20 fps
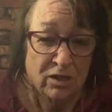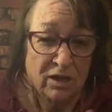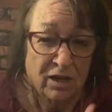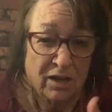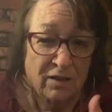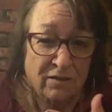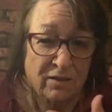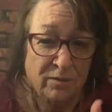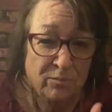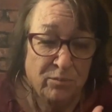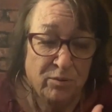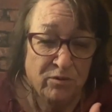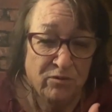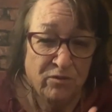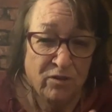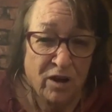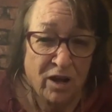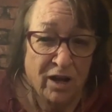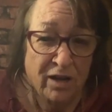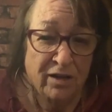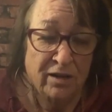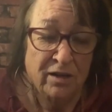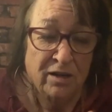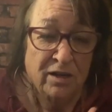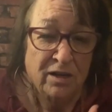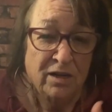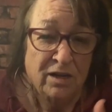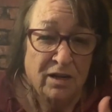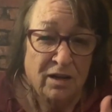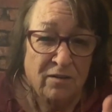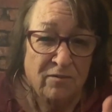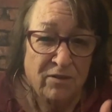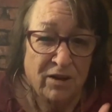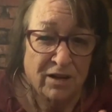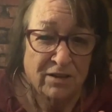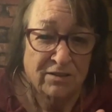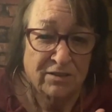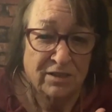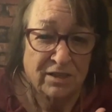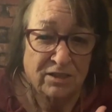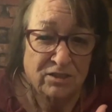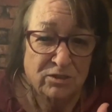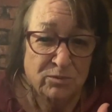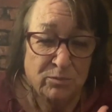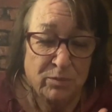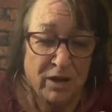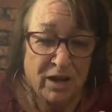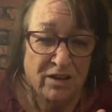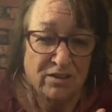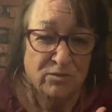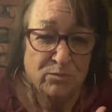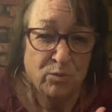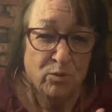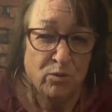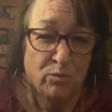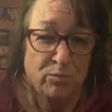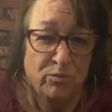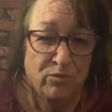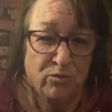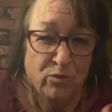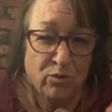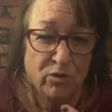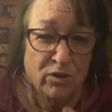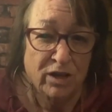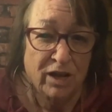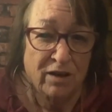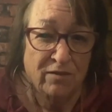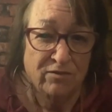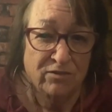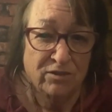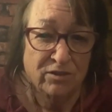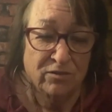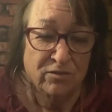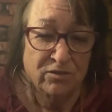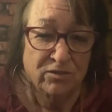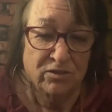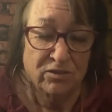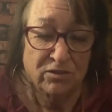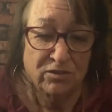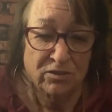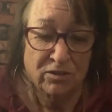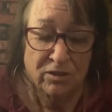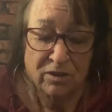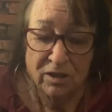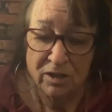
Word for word: and then provide a vaccination passport before they have services.